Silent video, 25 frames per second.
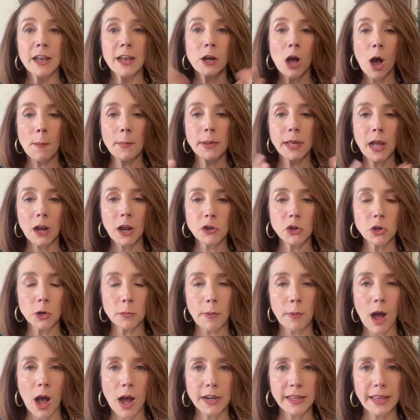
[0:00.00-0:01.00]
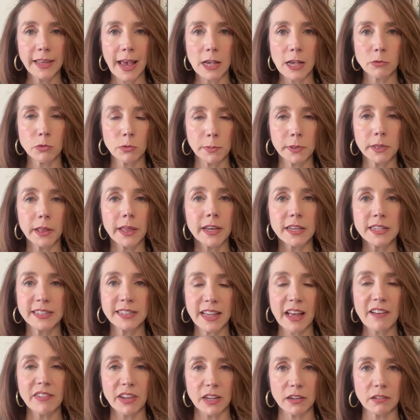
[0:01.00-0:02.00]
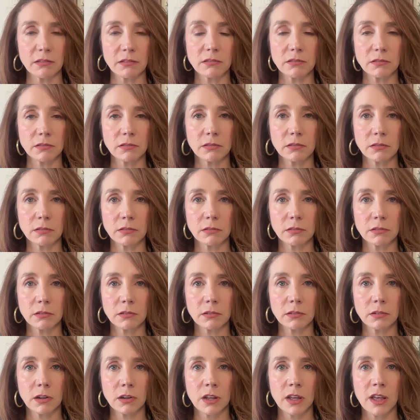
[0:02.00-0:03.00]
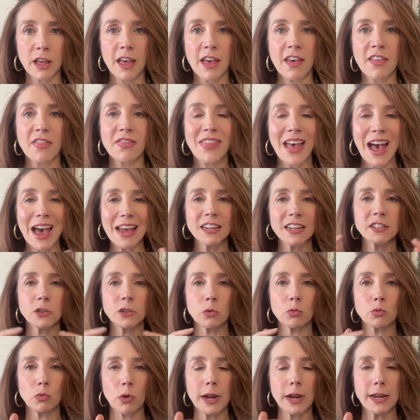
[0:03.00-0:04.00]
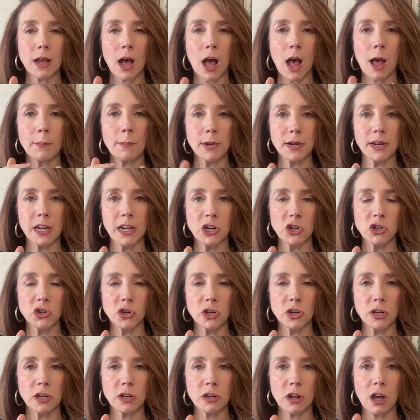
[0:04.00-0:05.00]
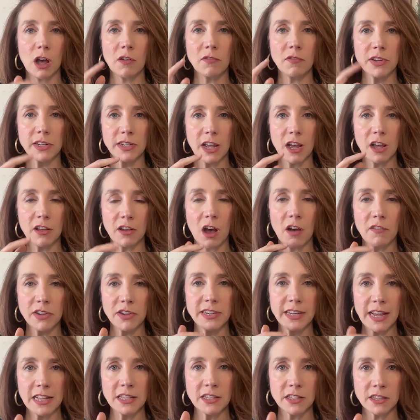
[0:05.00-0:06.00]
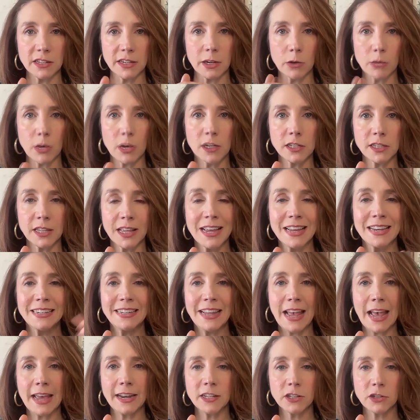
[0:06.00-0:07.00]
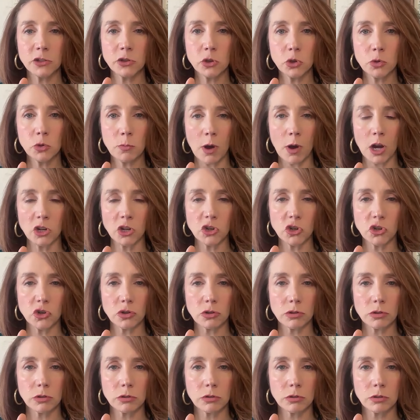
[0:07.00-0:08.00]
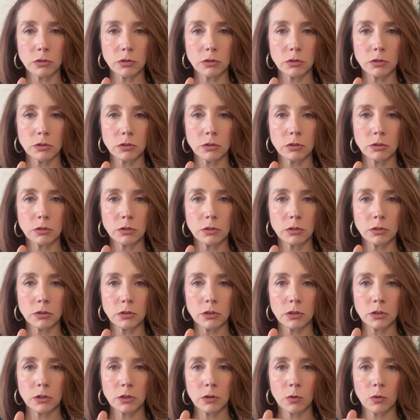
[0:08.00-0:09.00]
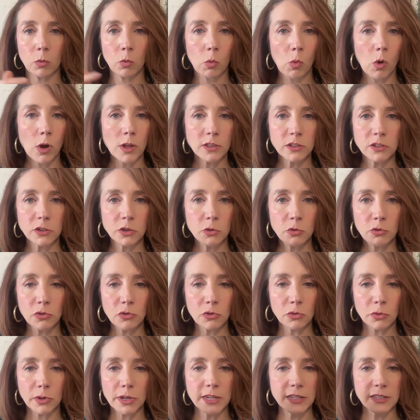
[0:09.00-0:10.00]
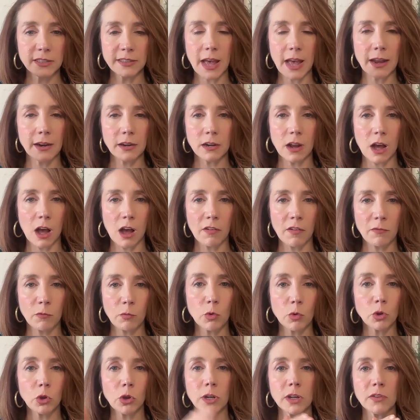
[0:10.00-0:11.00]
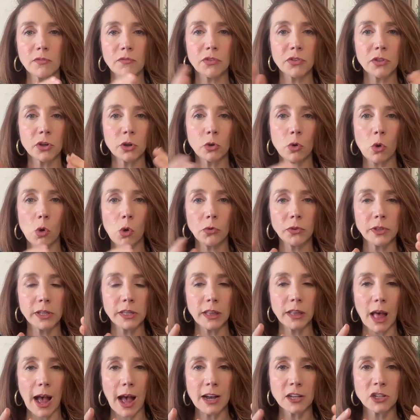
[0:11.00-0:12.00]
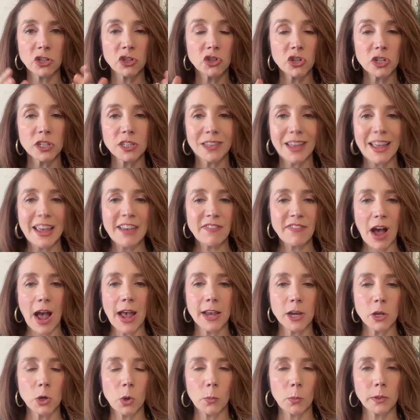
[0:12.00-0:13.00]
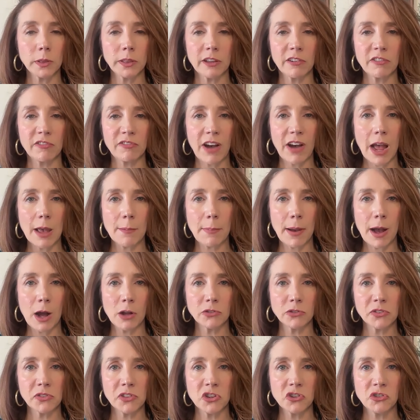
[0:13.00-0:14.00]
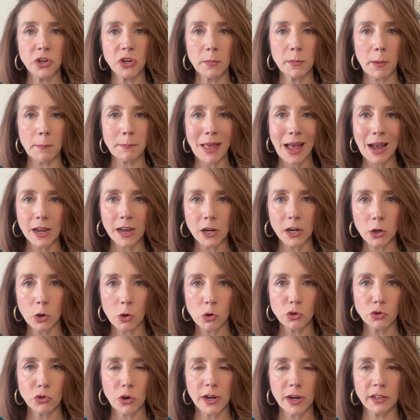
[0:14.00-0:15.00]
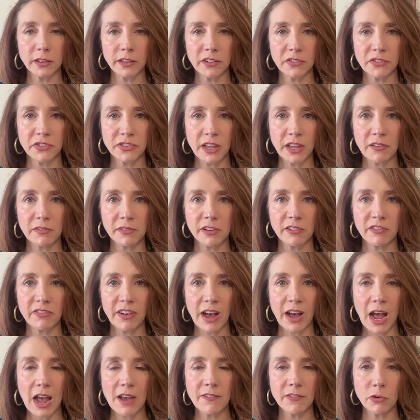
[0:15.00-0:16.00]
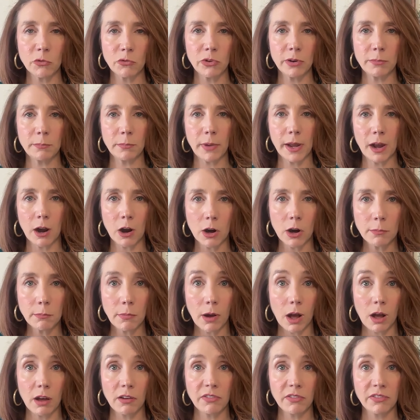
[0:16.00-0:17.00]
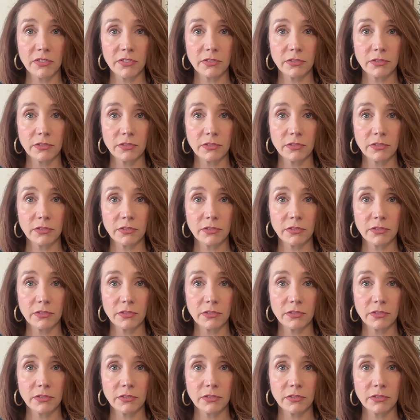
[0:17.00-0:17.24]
Coming on your podcast would be like a seven. That is the right combination of, in, eh, of intensity because 10 is too much. One, two, three is not enough. We're looking for the Goldilocks. Just like if I could only lift five pounds in the gym, I'm not going to go try to lift 75 and rip my arm off.